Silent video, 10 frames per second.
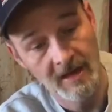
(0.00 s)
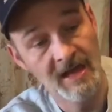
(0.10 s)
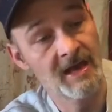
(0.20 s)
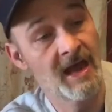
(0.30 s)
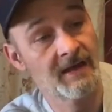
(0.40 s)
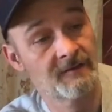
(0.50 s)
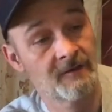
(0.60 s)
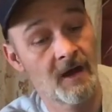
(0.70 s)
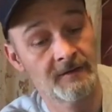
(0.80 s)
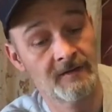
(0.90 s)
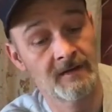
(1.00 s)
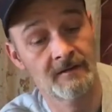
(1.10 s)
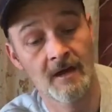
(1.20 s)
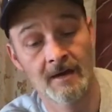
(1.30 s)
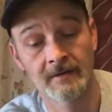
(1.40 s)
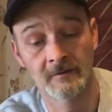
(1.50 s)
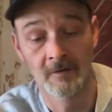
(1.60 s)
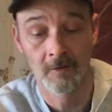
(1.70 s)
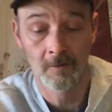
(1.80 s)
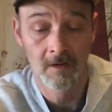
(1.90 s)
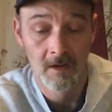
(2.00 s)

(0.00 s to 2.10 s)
It had saw teeth on it too.